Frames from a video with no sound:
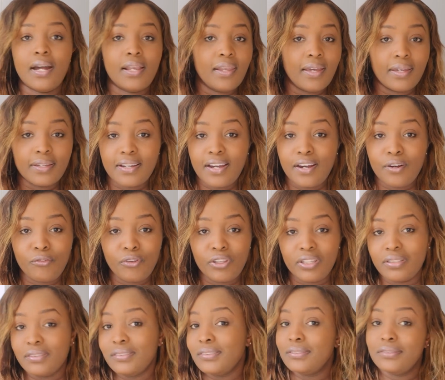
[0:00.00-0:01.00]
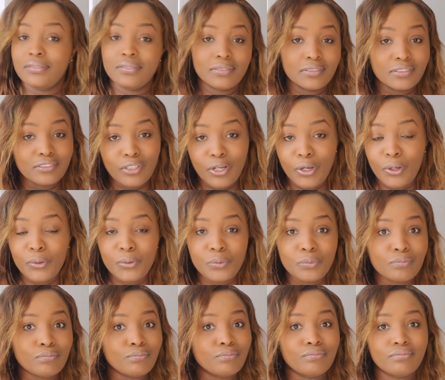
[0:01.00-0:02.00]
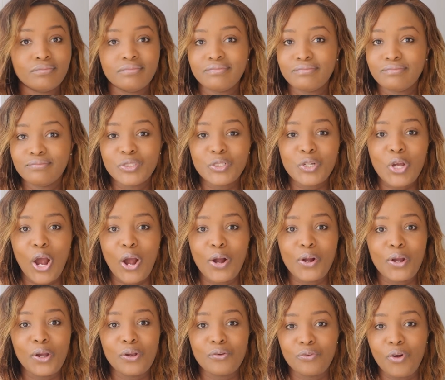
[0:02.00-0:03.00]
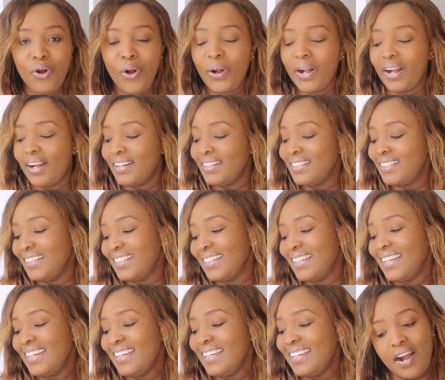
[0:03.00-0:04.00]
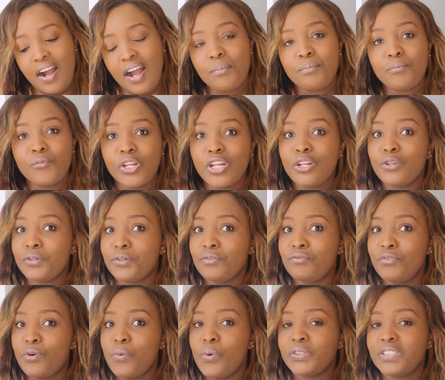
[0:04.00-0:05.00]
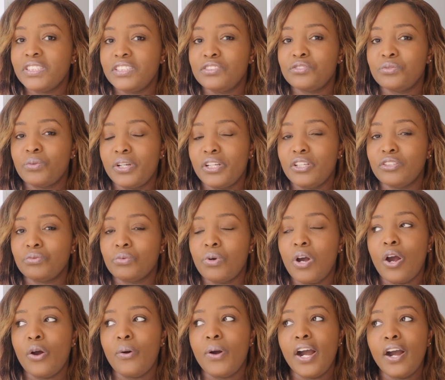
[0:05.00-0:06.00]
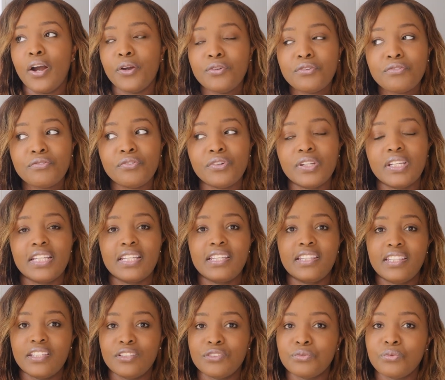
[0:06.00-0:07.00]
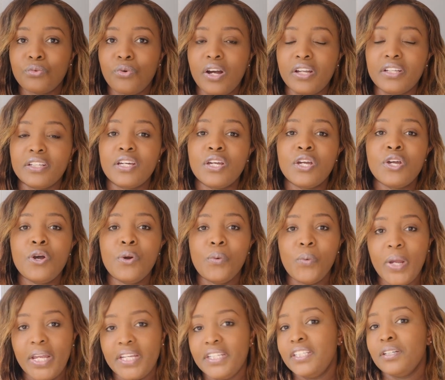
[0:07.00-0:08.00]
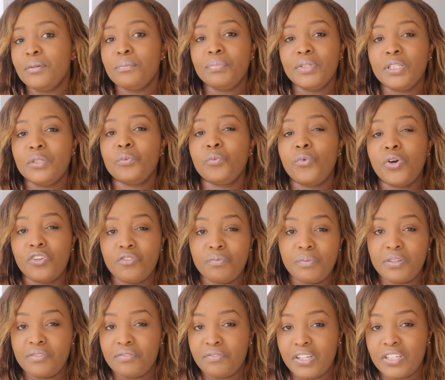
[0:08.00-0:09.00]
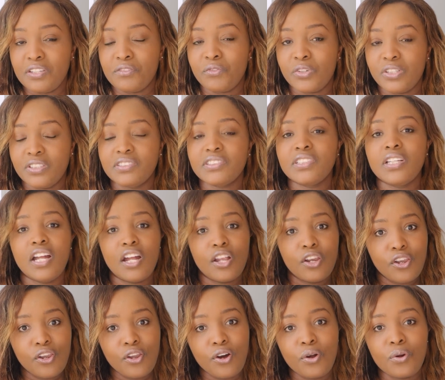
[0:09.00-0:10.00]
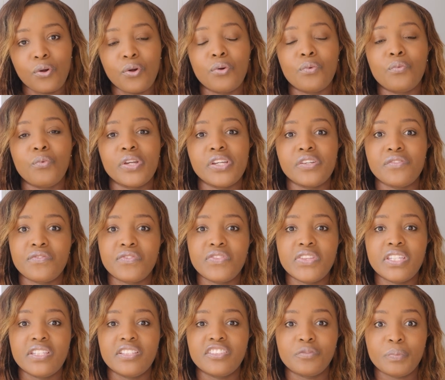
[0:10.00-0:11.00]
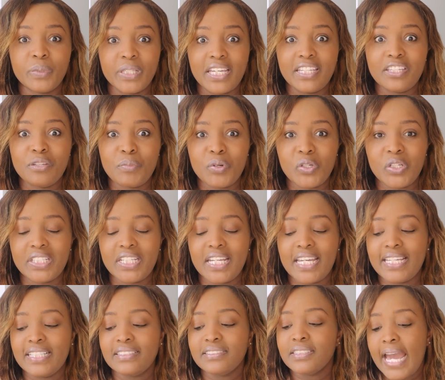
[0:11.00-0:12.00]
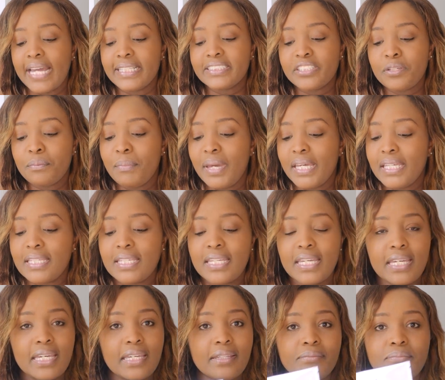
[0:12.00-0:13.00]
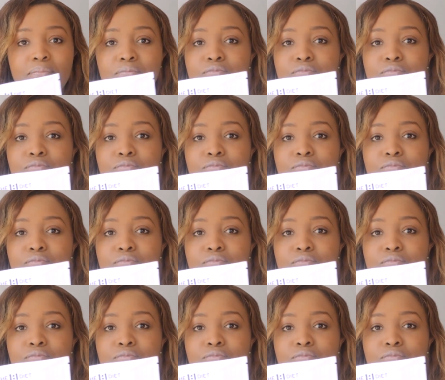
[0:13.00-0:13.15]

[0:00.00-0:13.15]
I like curry, so you can't go wrong. I'm really looking forward to this one as well. Hopefully this one will end up being one of my favorites along with the spaghetti bolognese. And to make it